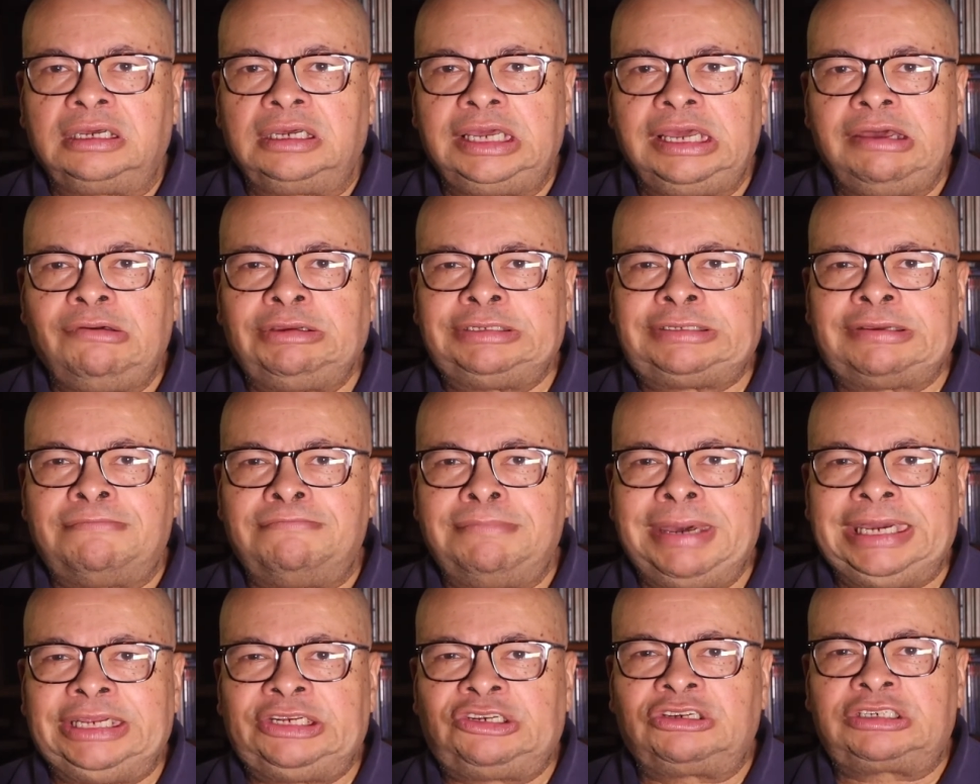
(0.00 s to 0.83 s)
He was a
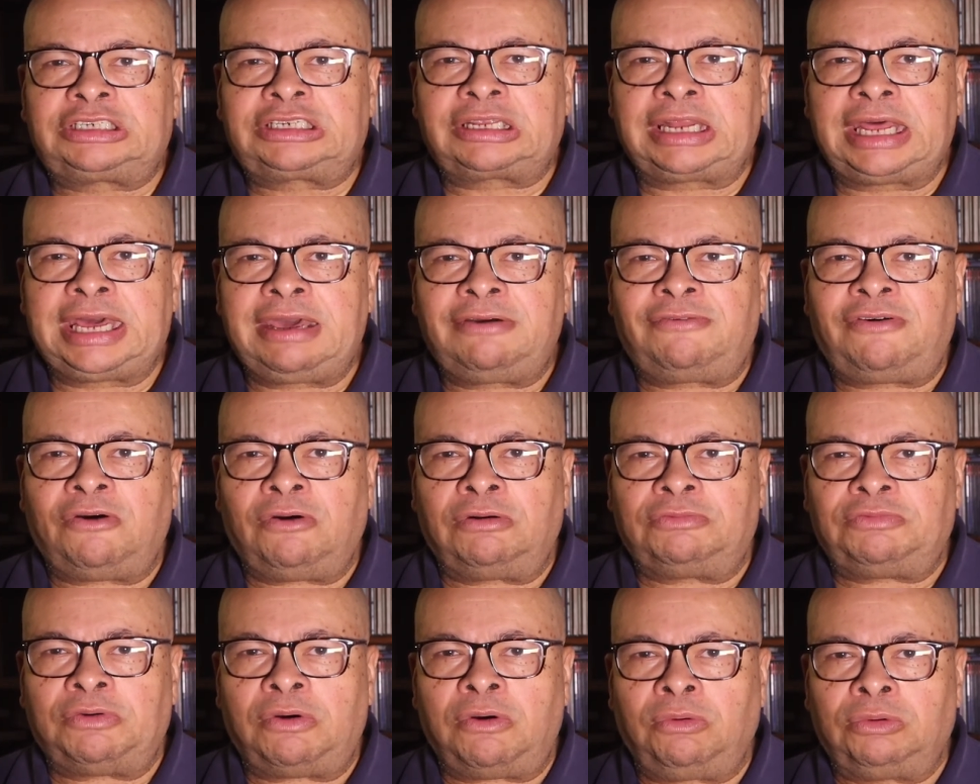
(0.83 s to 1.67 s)
major
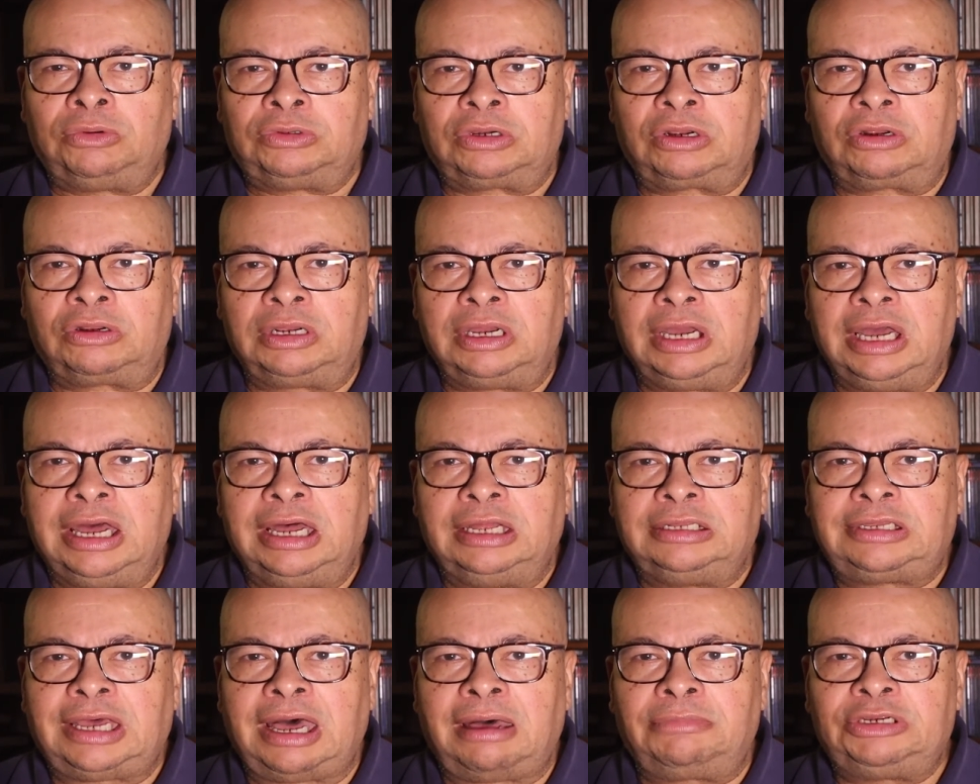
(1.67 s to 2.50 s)
slaveholder.
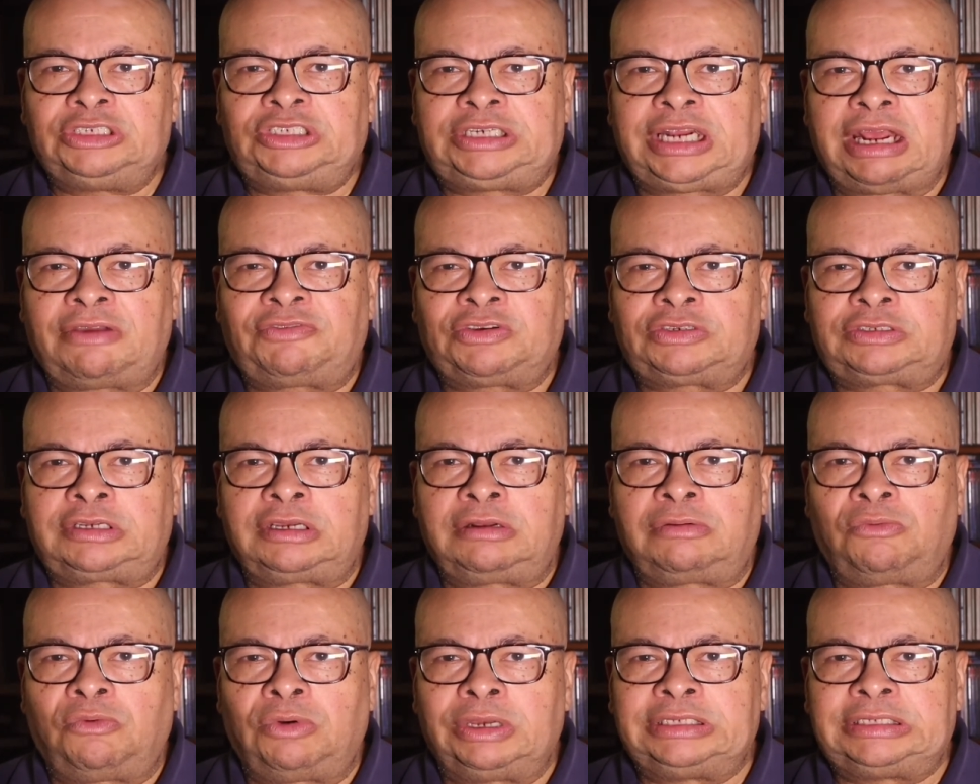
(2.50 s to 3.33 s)
Thomas
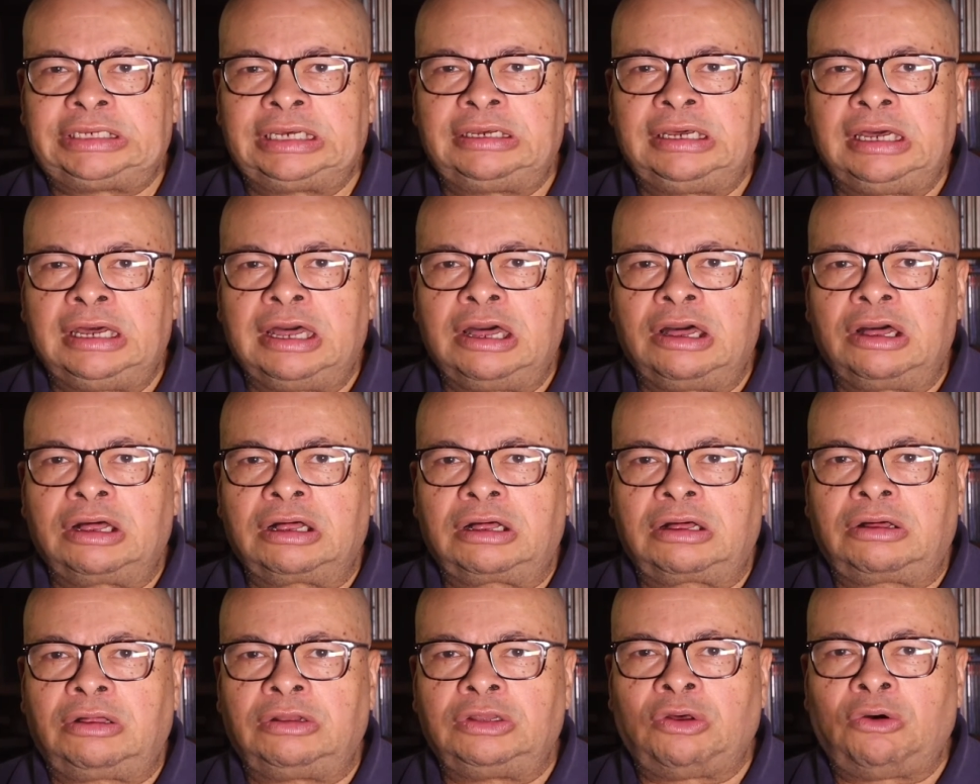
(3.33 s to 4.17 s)
Jefferson was a
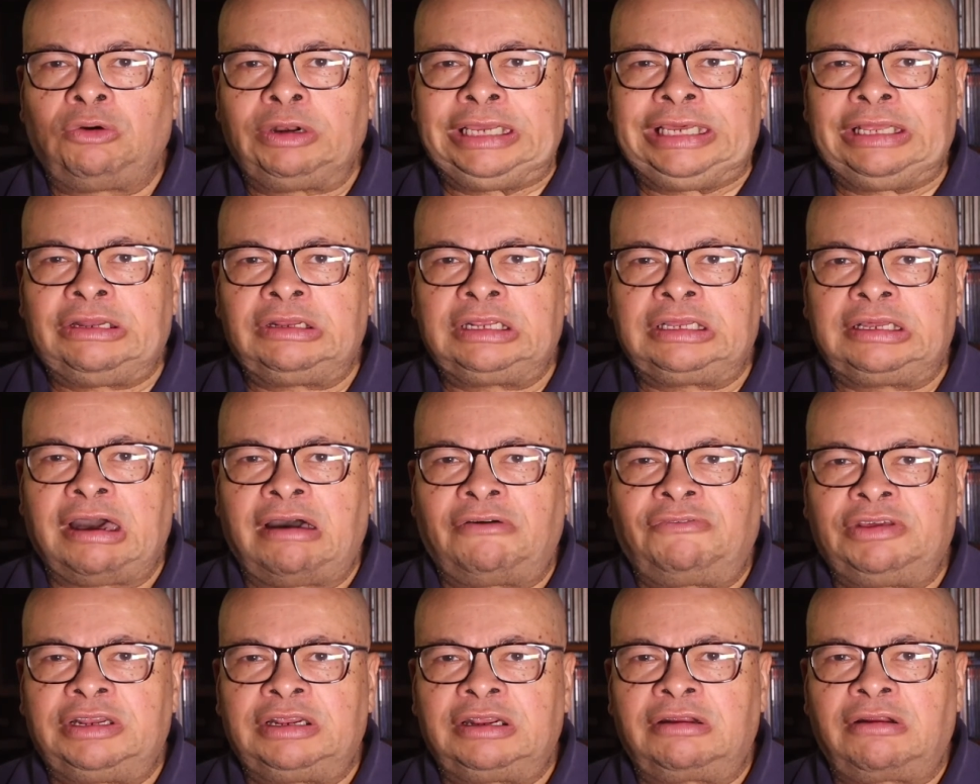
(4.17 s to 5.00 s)
colonial
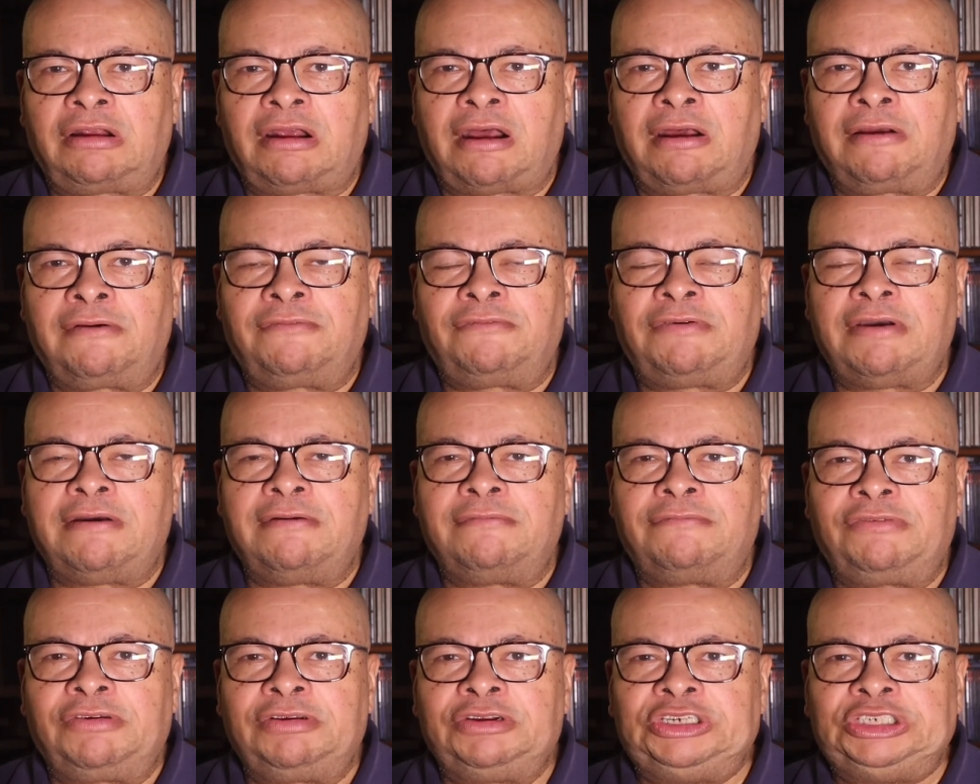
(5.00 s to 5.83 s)
governor of
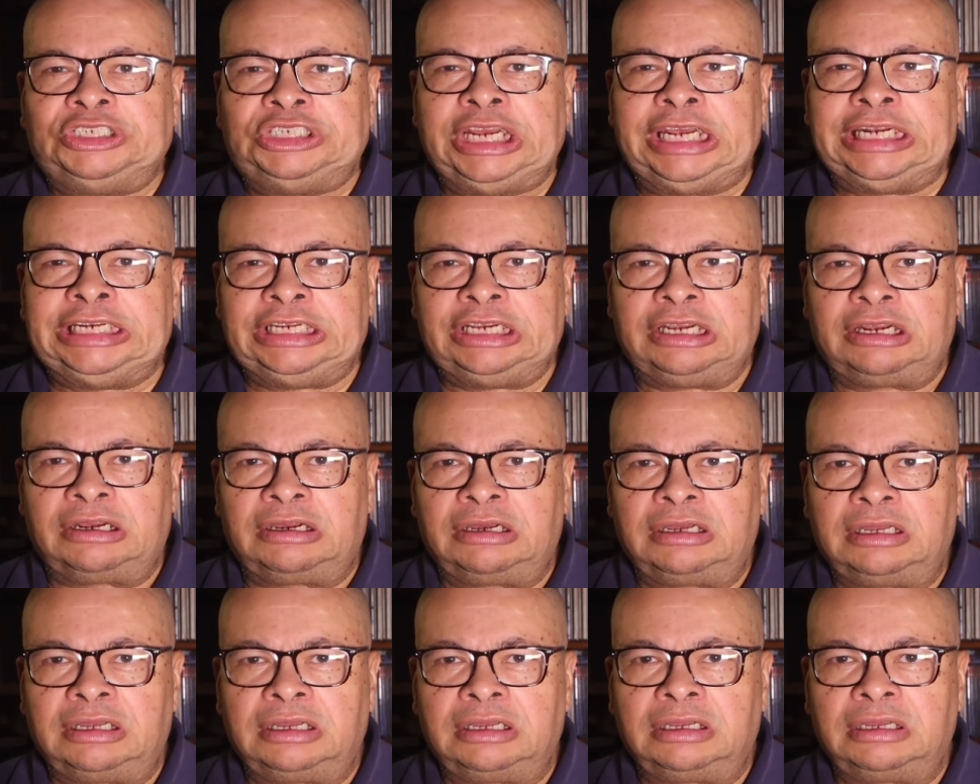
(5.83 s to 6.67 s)
Virginia.